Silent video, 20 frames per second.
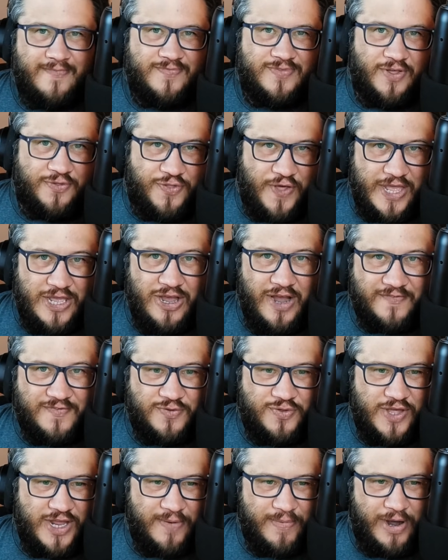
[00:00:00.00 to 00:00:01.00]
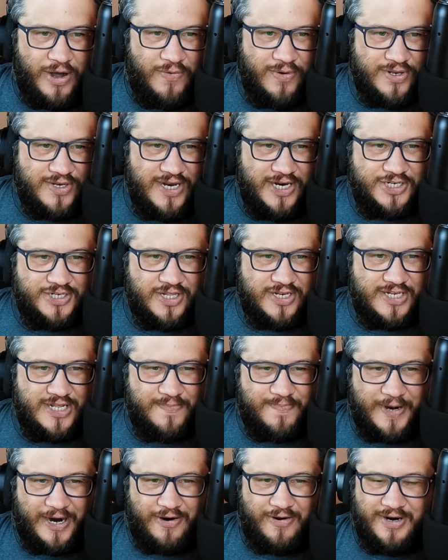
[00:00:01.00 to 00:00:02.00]
The thing you have to think about with Ninja of the
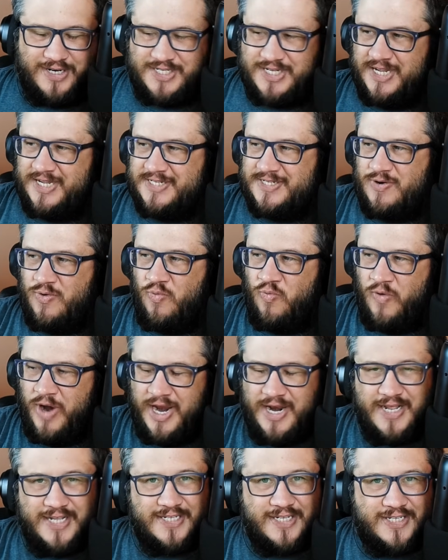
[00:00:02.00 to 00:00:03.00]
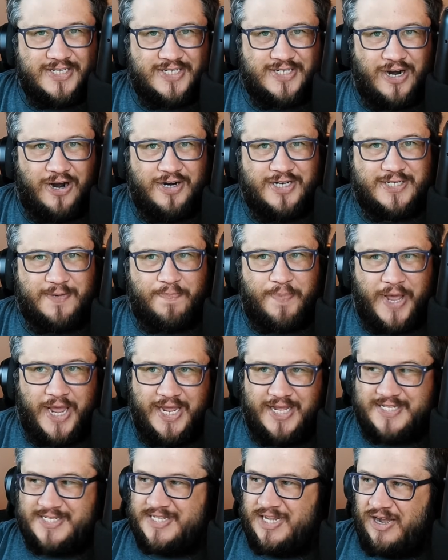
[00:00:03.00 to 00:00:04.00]
Deep Hours is when does it start to pay
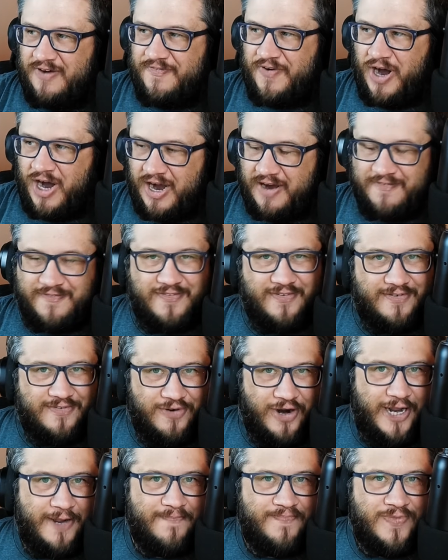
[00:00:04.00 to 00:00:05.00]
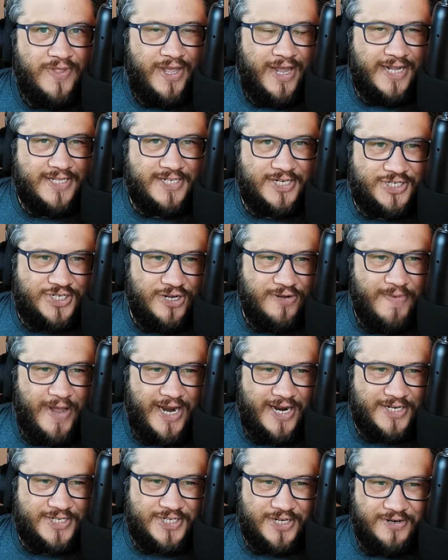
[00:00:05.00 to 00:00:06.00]
itself off, right? It's a
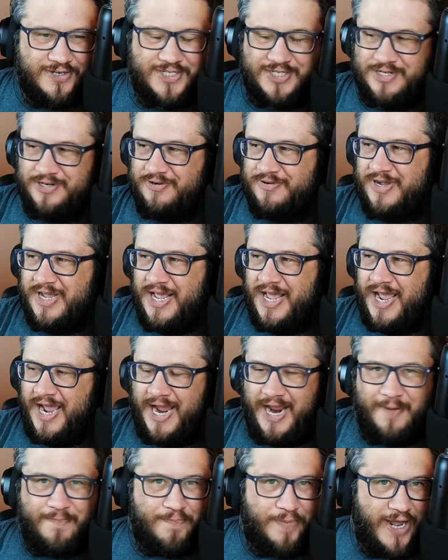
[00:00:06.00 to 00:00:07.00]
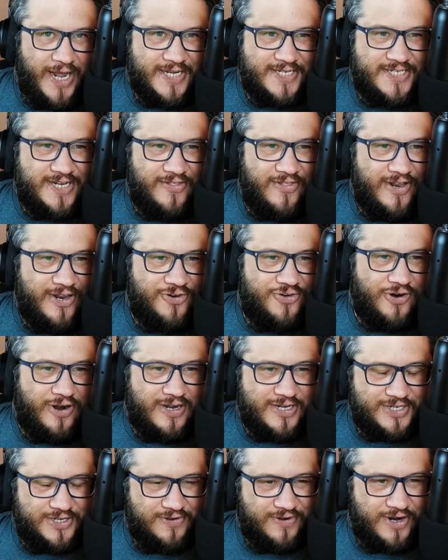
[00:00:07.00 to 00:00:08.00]
2-mana 2/2 at best, and then it
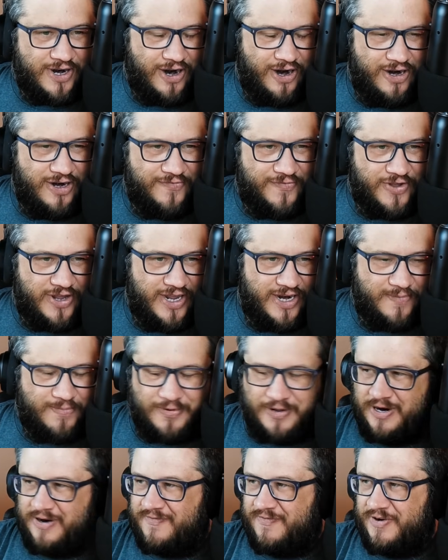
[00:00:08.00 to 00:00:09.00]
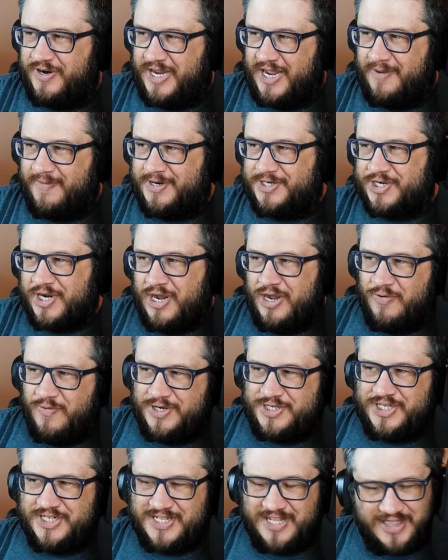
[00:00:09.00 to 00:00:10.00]
draws you a card if you hit a player for damage,
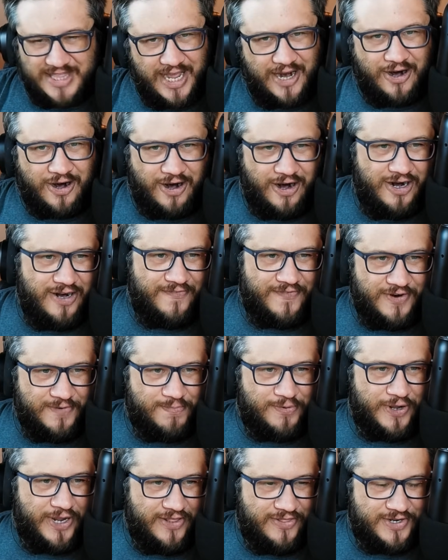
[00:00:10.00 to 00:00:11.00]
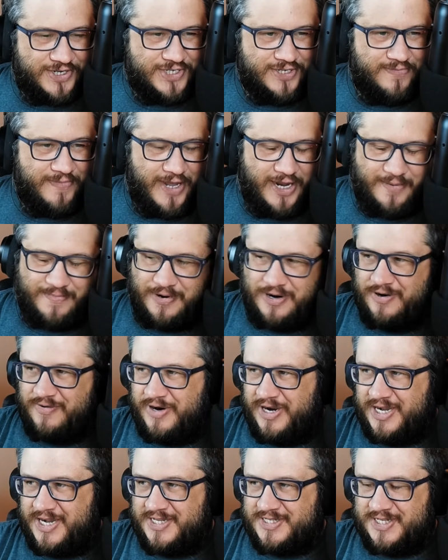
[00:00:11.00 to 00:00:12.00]
which isn't that hard if you're playing the 2-mana part,
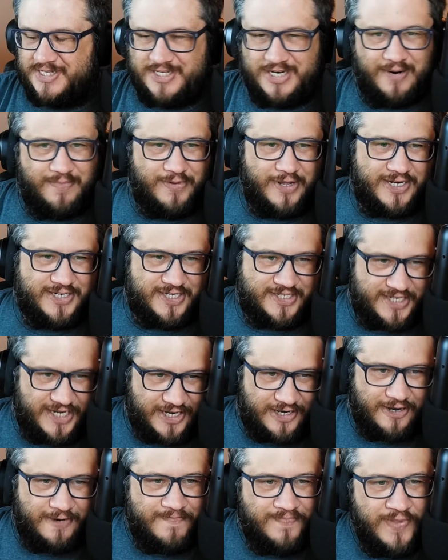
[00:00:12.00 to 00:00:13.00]
right? Because it's an unblocked attacker.